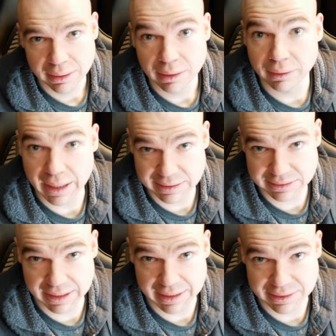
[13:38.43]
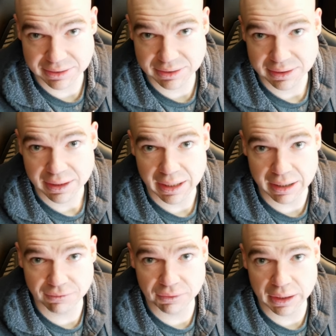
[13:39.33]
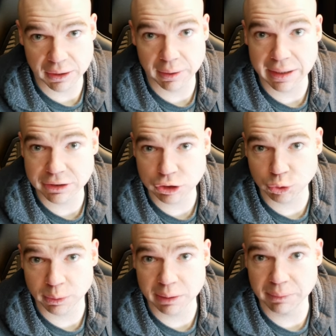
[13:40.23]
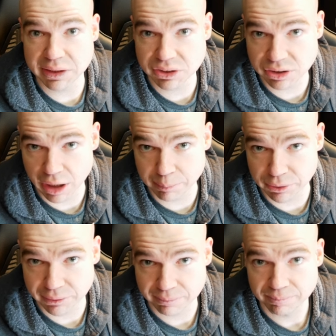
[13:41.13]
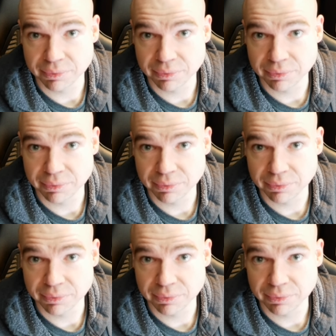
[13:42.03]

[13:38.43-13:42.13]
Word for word: last case, if they're extremely stubborn,